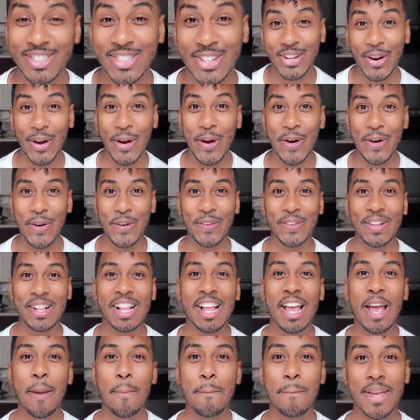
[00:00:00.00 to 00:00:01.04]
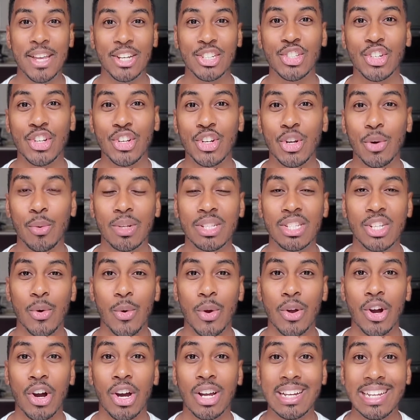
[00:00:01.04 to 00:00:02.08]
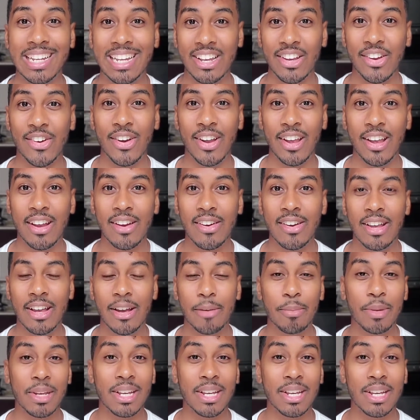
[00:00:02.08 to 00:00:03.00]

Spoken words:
So make sure you know what's going on in your area,